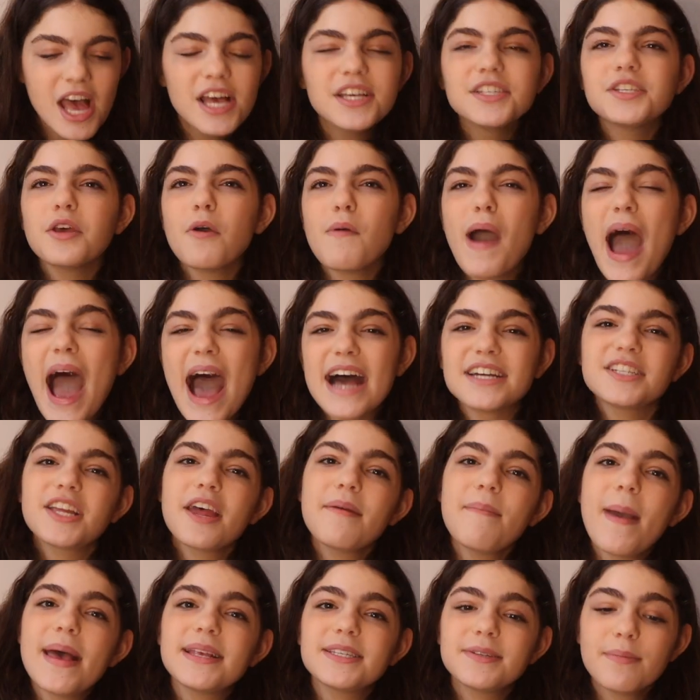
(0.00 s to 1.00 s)
So as
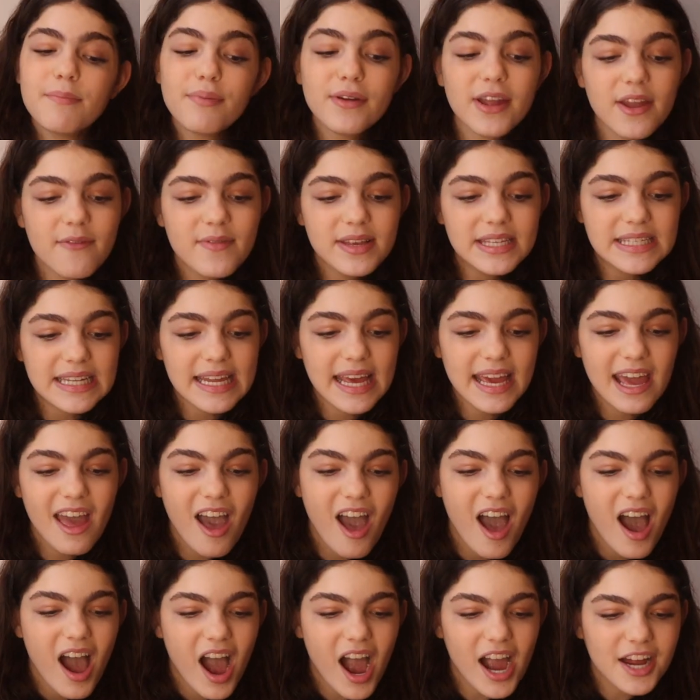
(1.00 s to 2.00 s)
I mentioned previously,
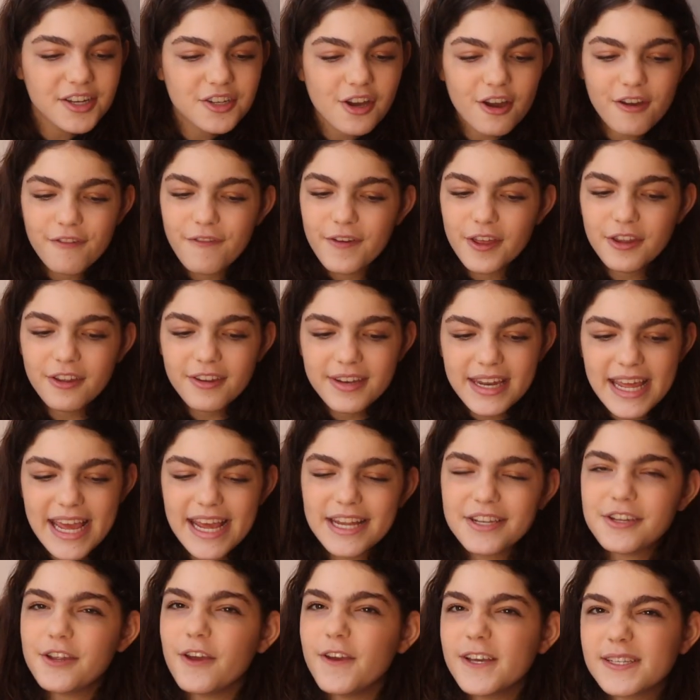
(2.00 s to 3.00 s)
I don't feel the
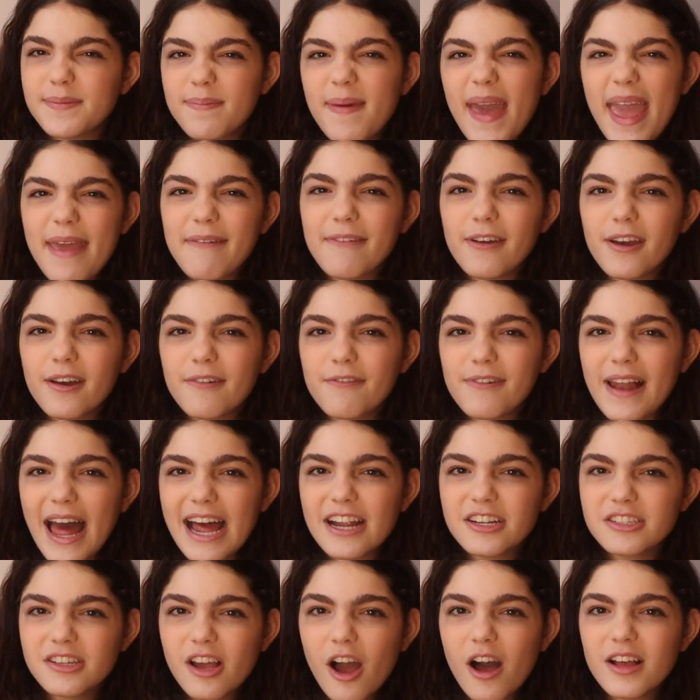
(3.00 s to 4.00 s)
need to use paper
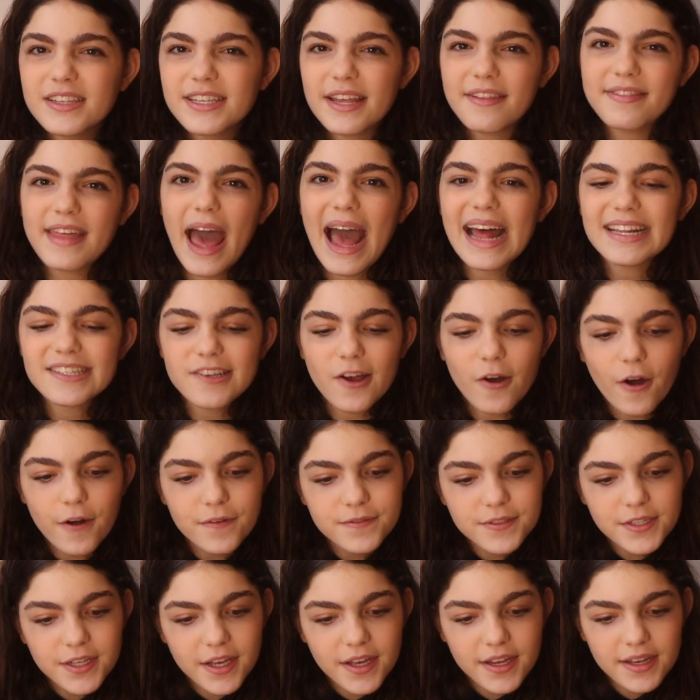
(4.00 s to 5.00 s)
flashcards that
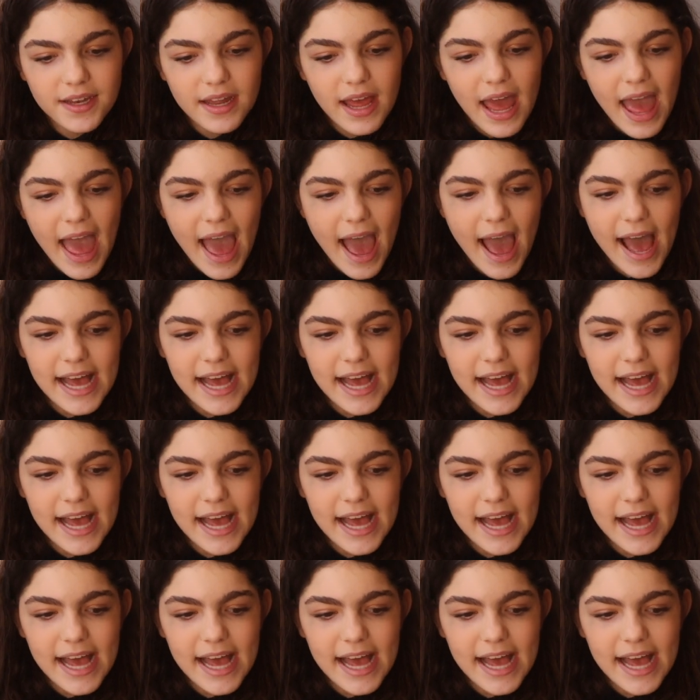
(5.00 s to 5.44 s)
often